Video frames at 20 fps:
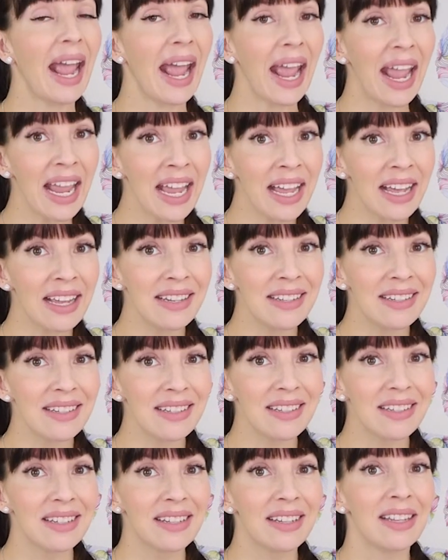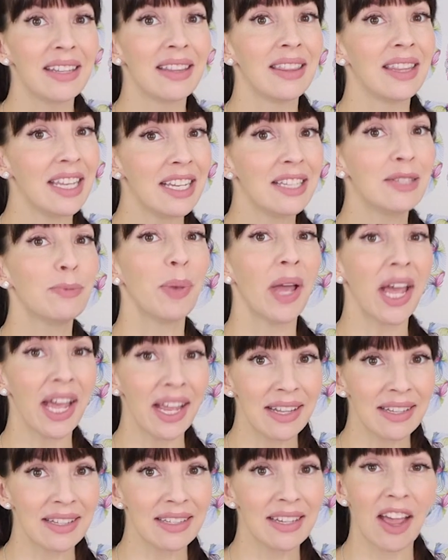And these
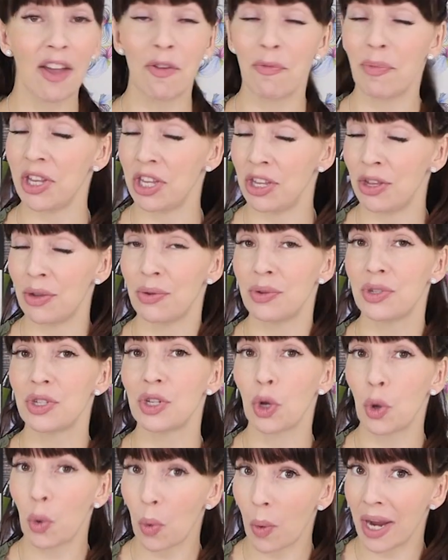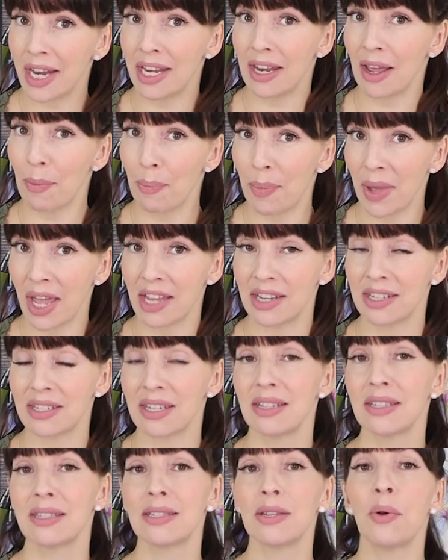pens have been used quite a bit.
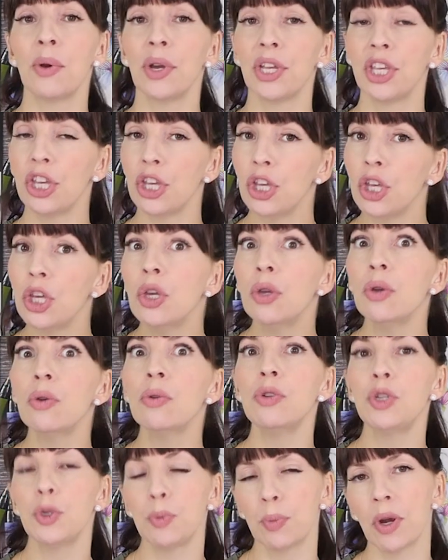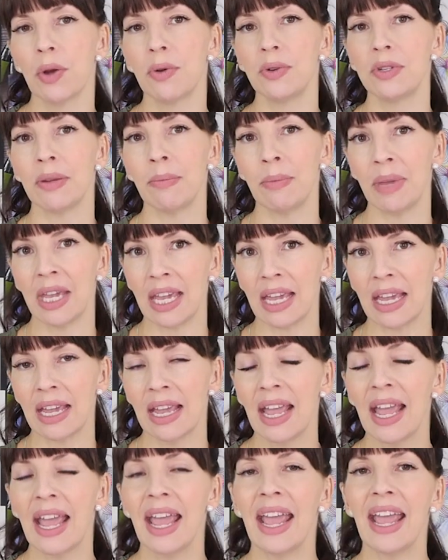So a huge pro to me
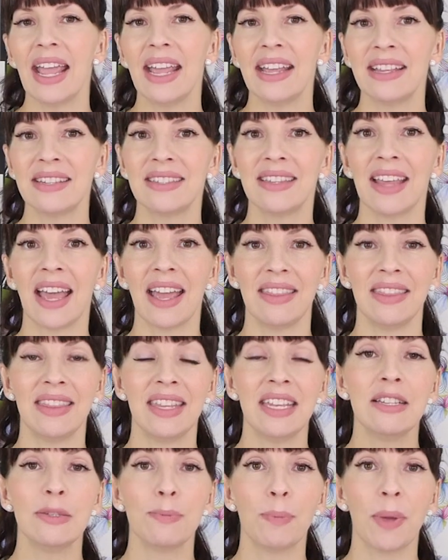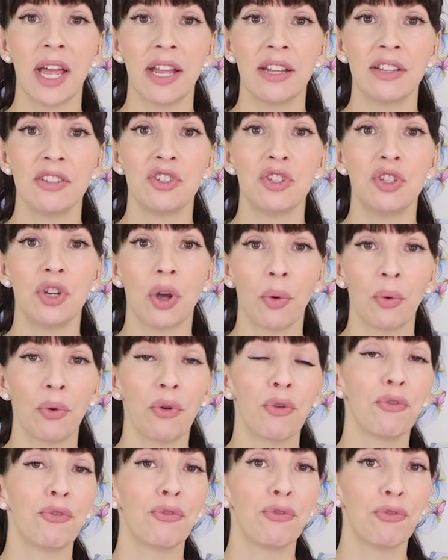is that these pens don't
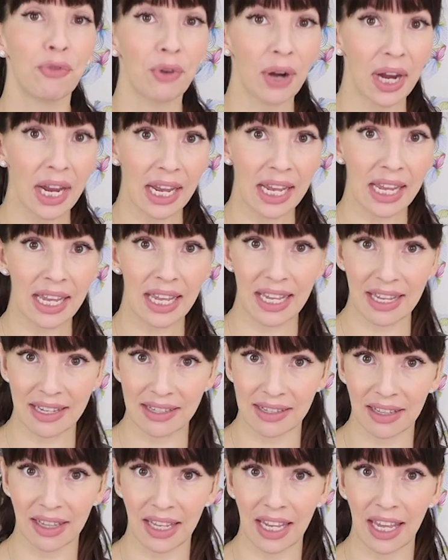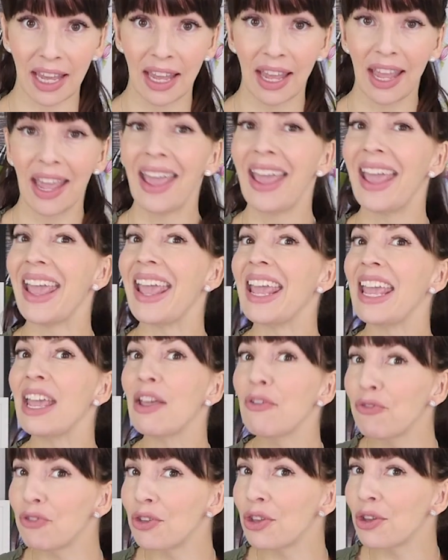fray easily.
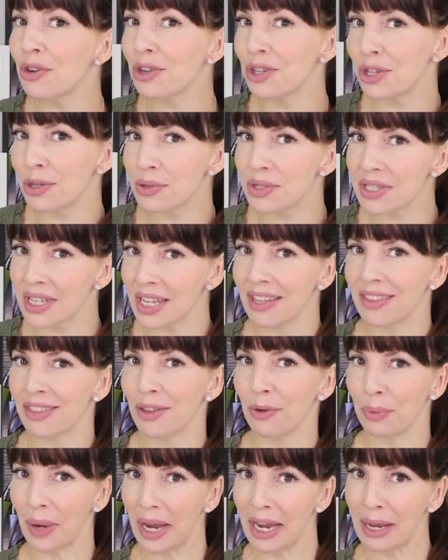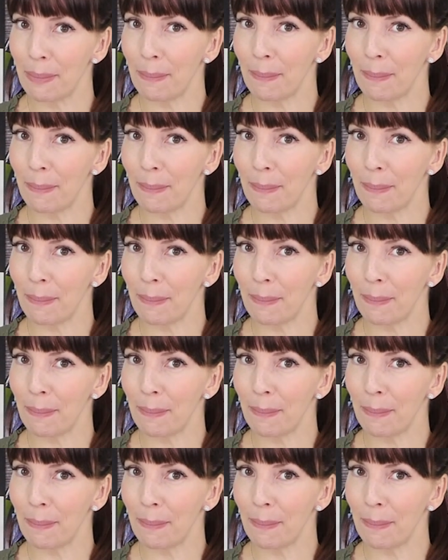If you're using the right